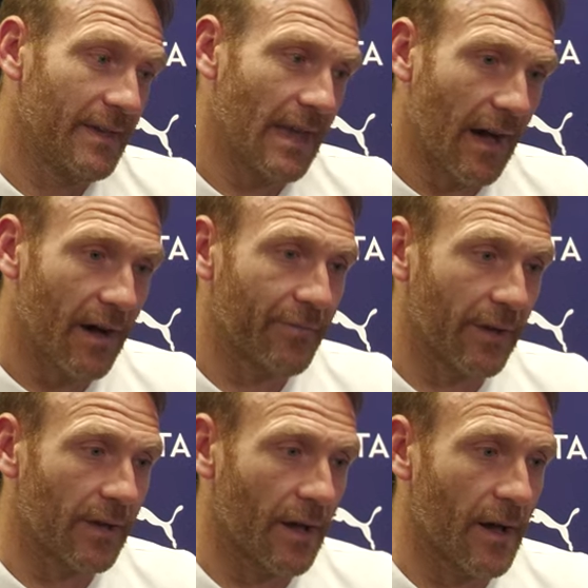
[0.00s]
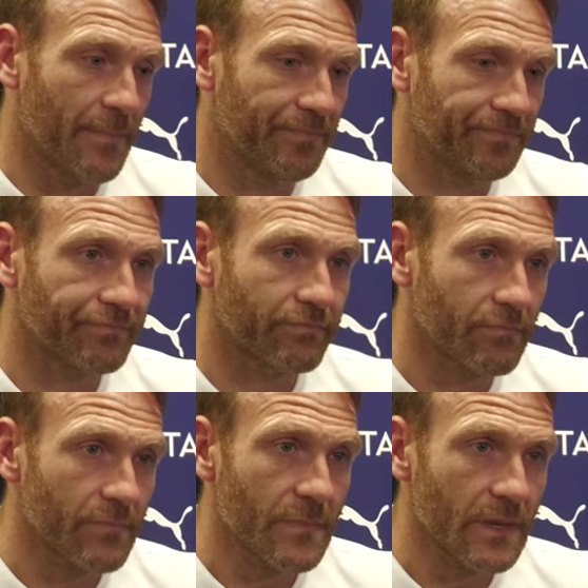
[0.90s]
Yeah, I think
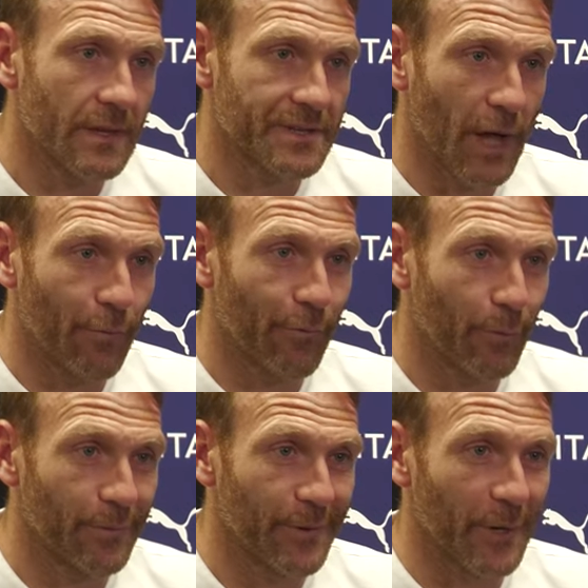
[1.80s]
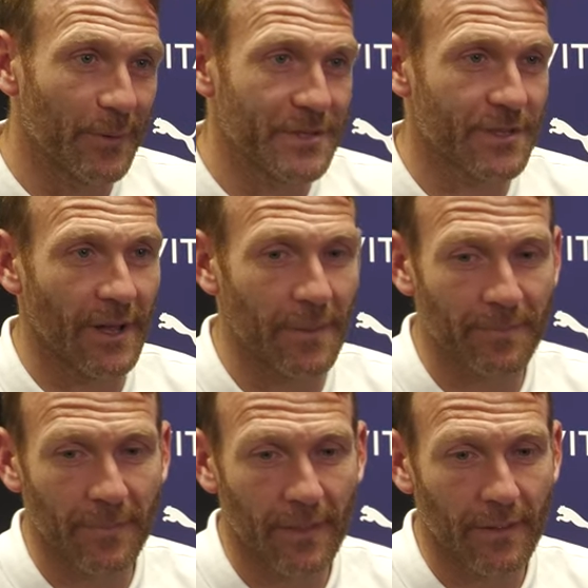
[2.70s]
it's helpful. You know, it's
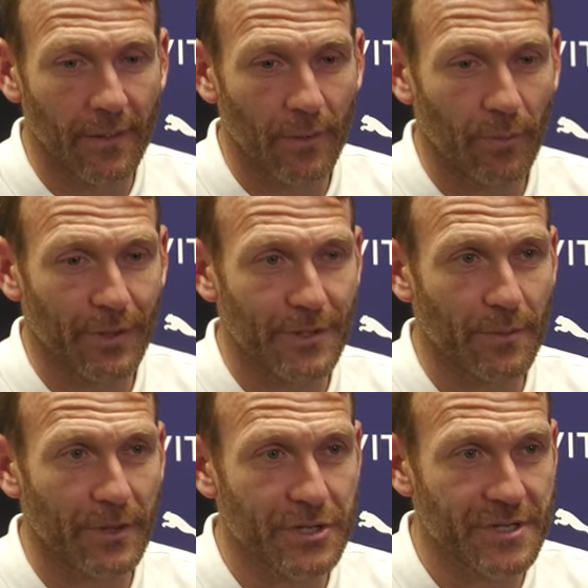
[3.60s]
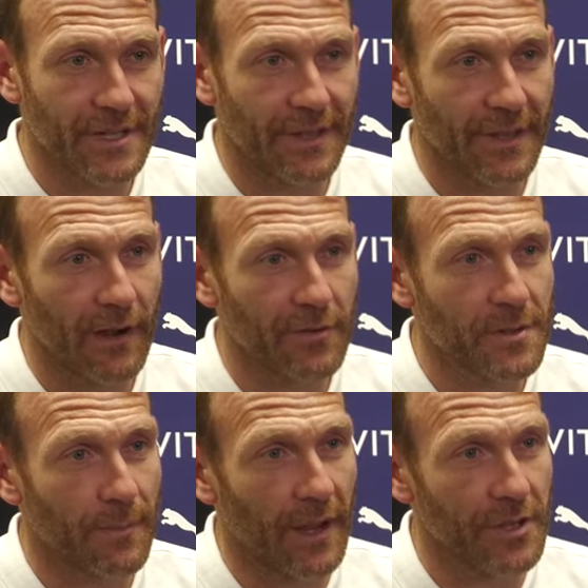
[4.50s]
when you're sitting there as
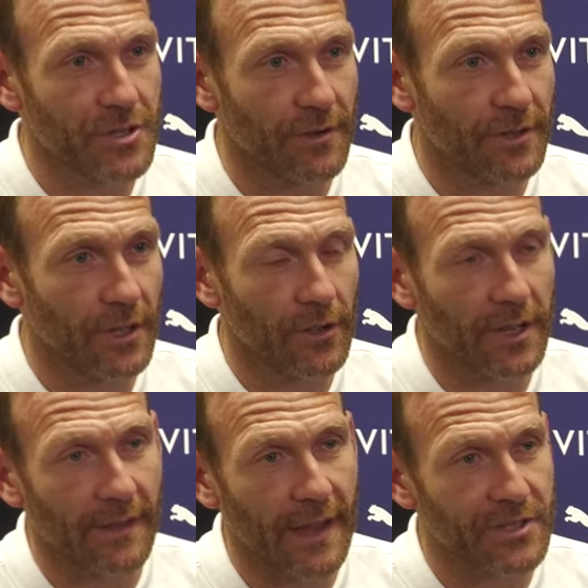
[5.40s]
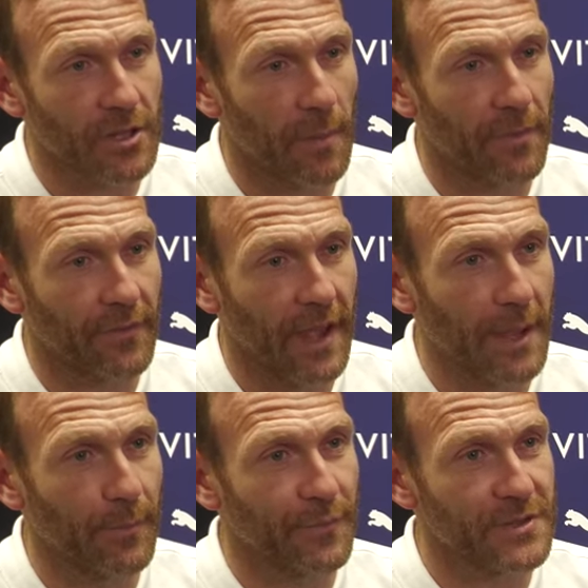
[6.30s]
a manager and you're looking at that type of
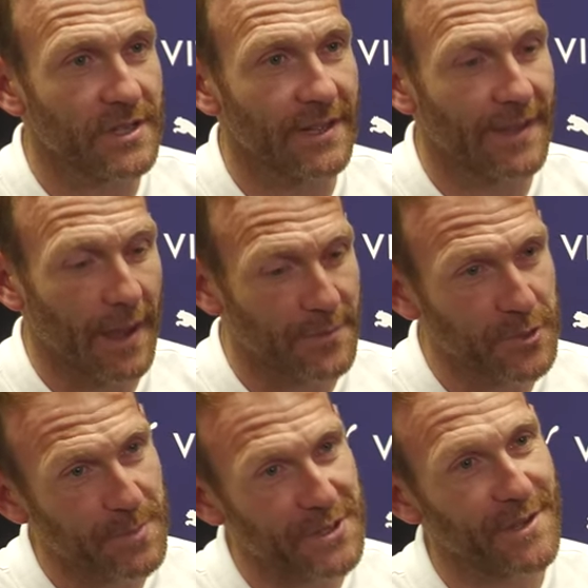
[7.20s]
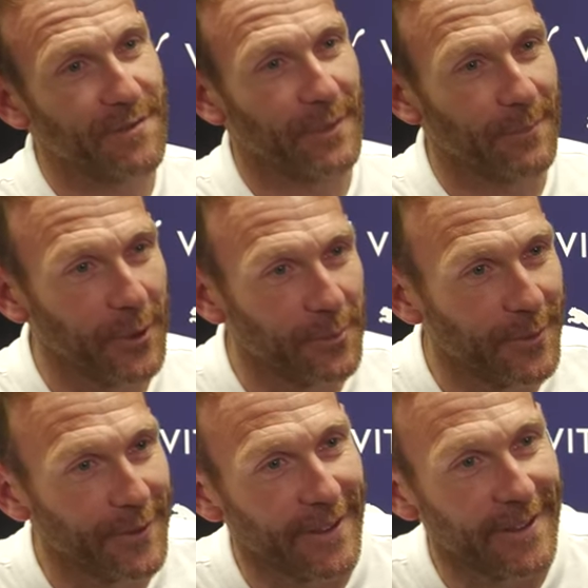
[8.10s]
game, obviously in that specific
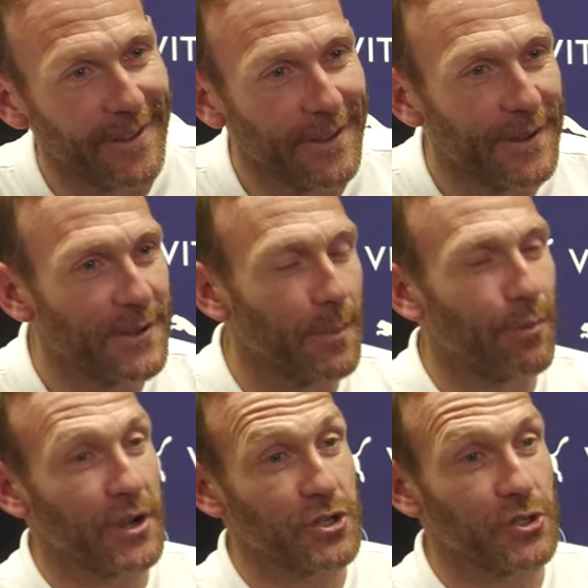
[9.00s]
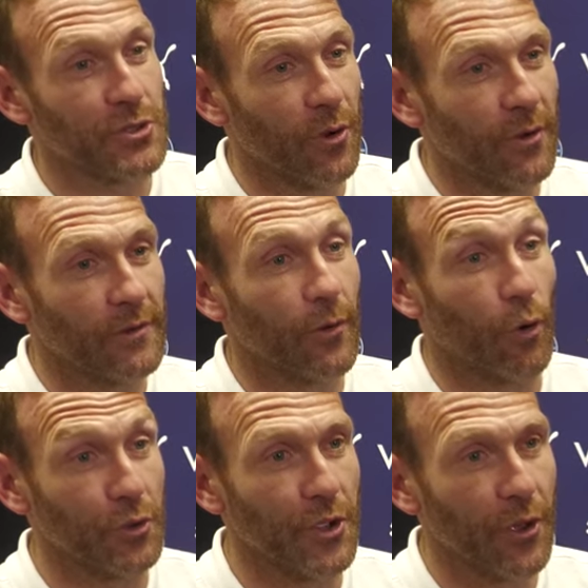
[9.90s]
moment, that the pressure's not
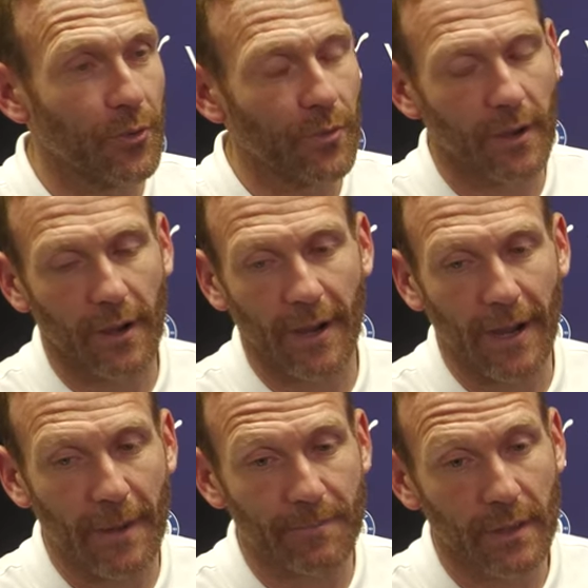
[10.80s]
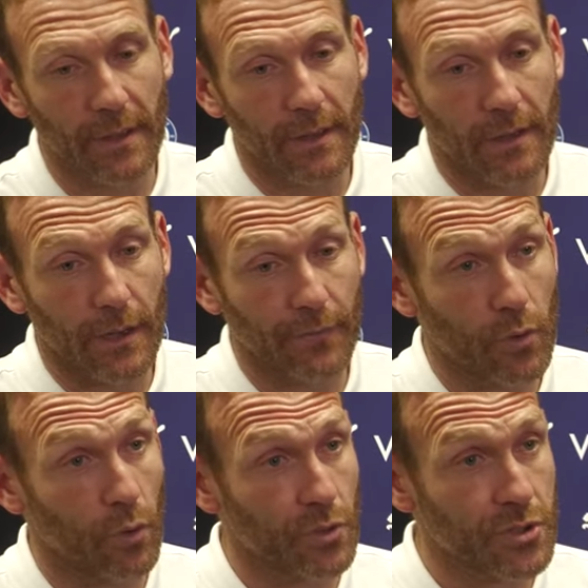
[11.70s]
on you. And of
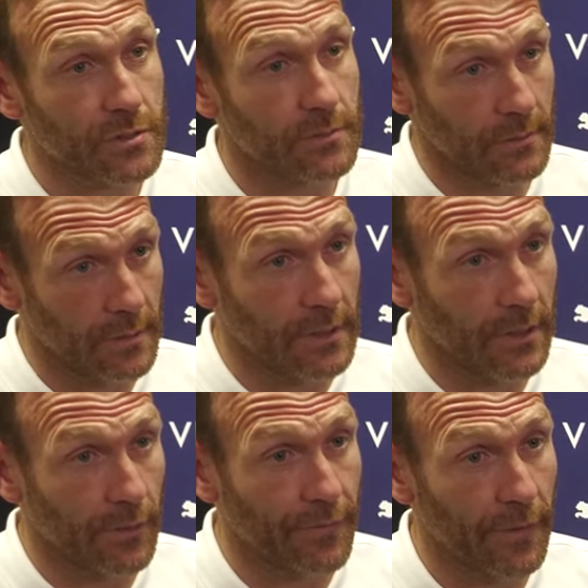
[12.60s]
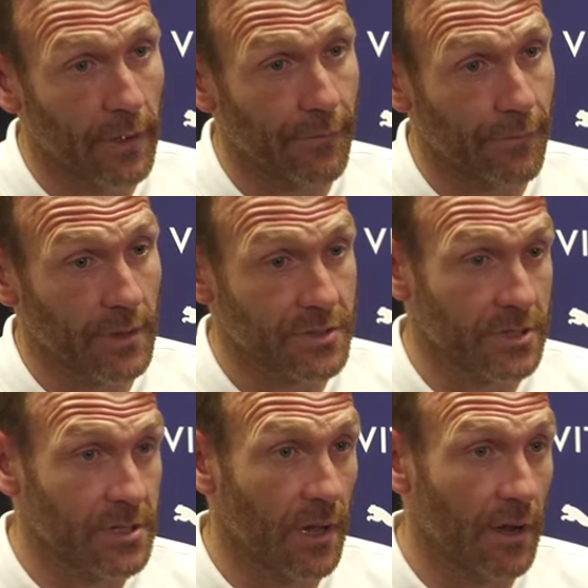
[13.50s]
course, you know, for us
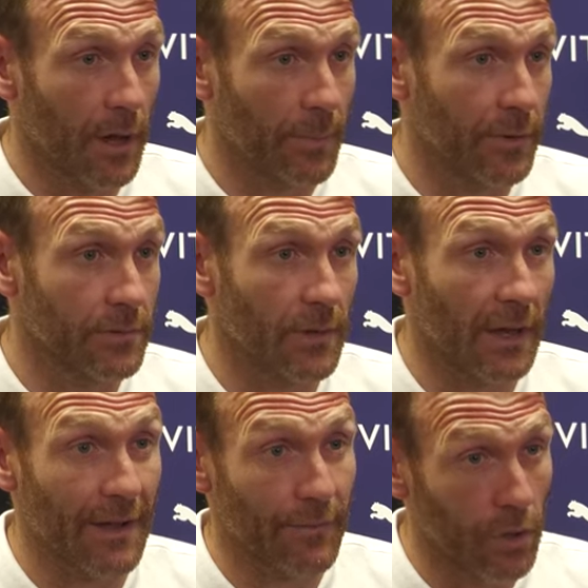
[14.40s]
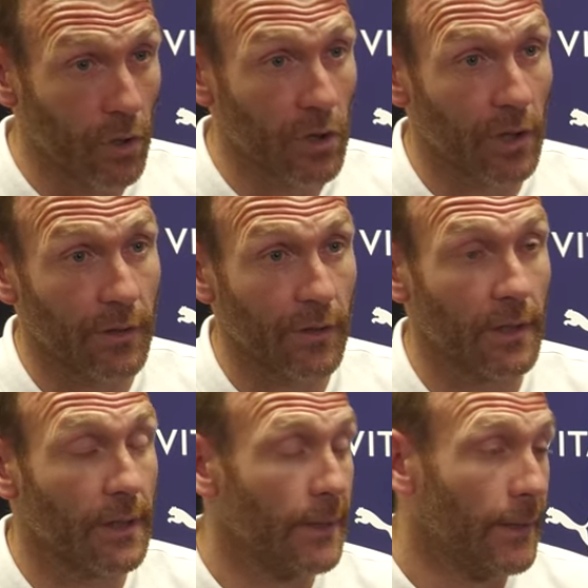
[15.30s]
to turn up and have a look at
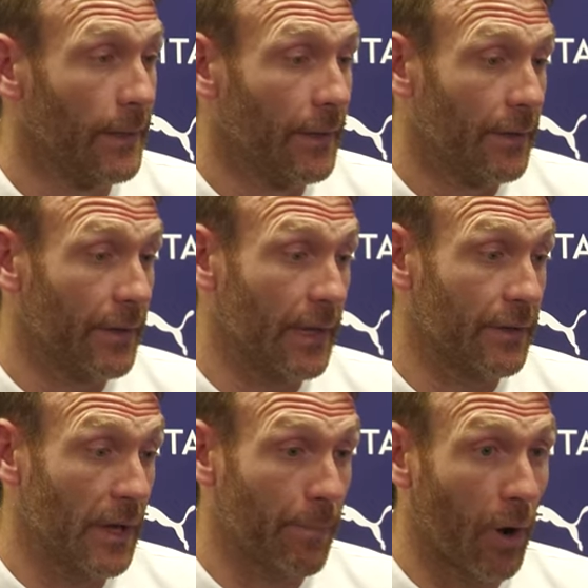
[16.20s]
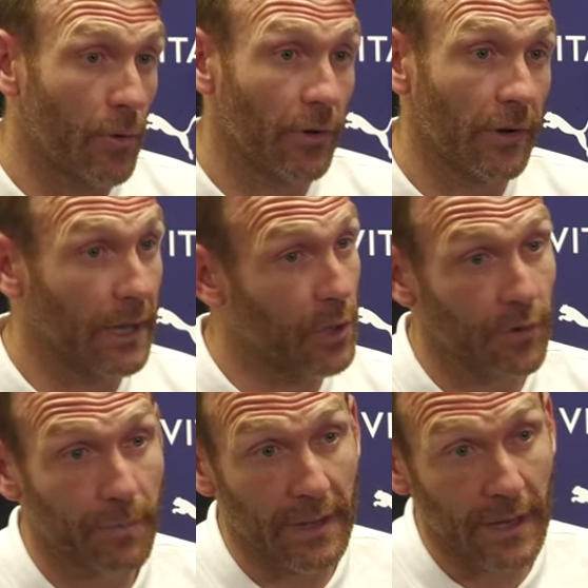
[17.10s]
the opponent, and it could
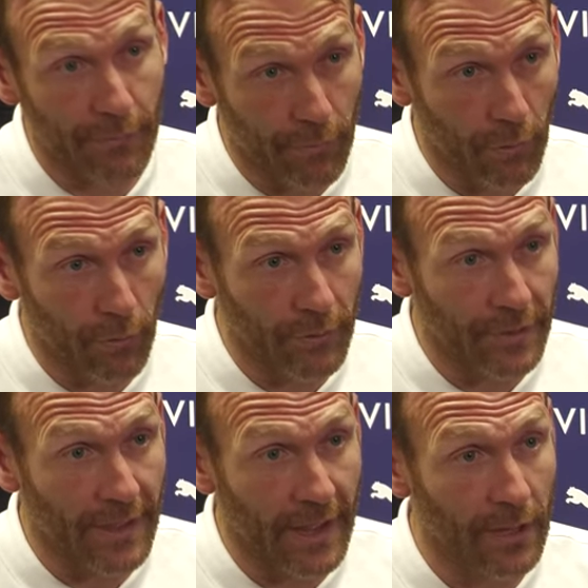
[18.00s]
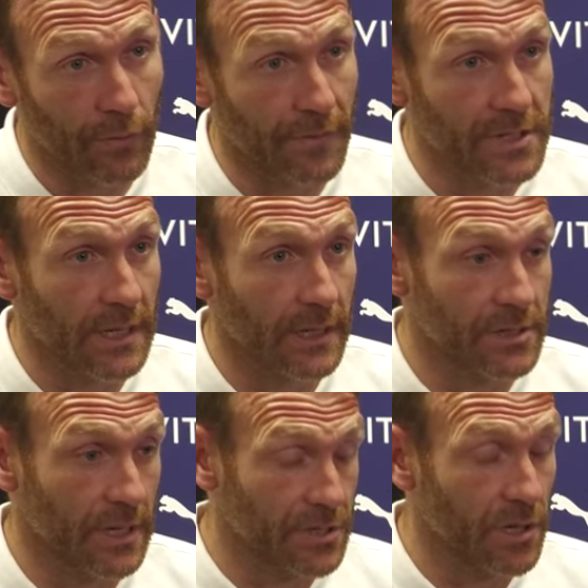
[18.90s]
have been either or on the day, and obviously
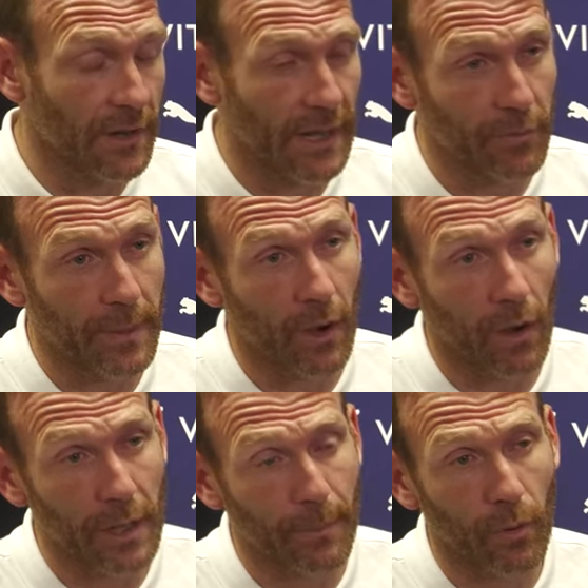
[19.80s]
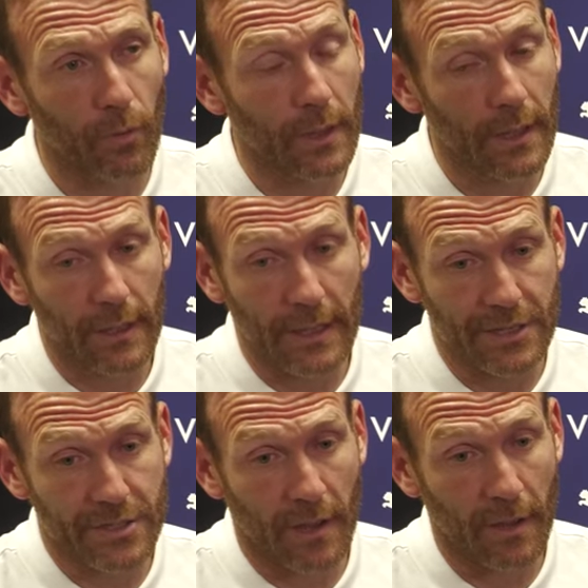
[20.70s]
it's turned out to be Hartlepool.
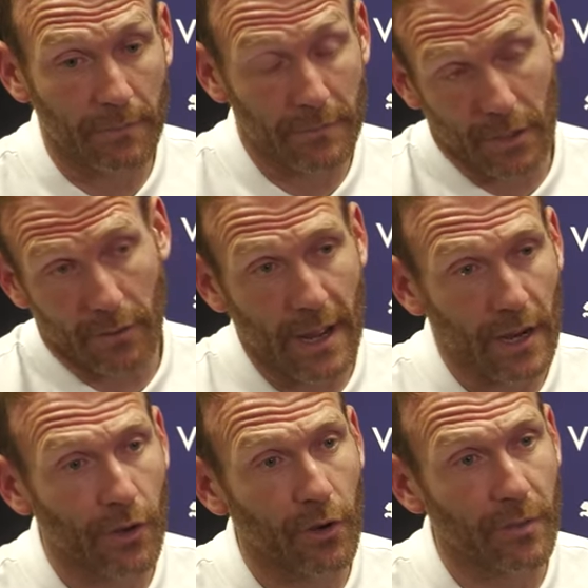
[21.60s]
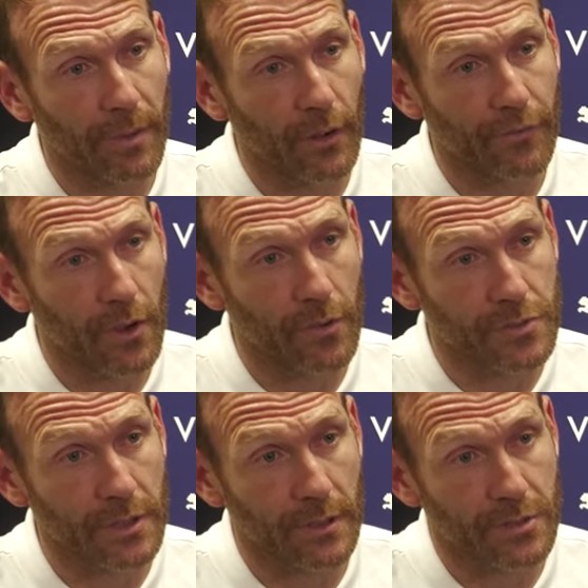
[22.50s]
It's you know, that can only be of
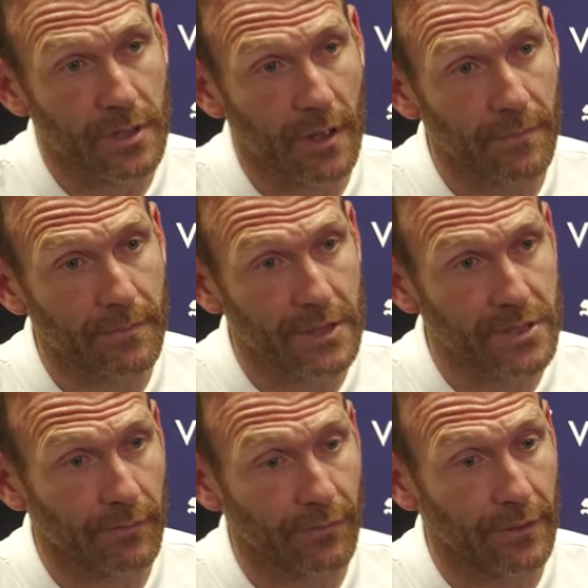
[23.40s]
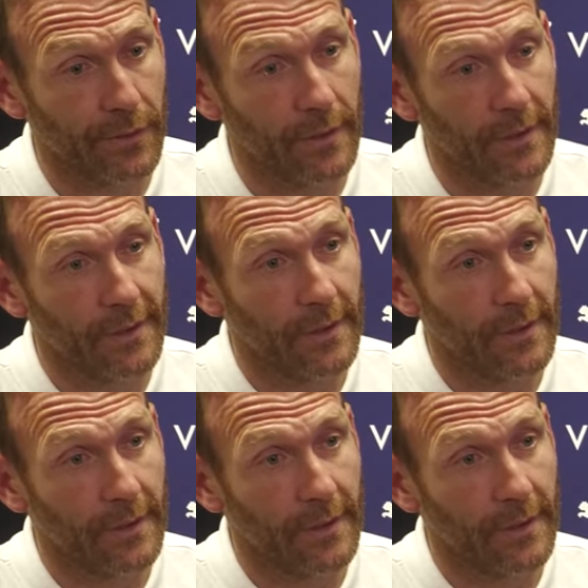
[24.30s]
use, and it's something that,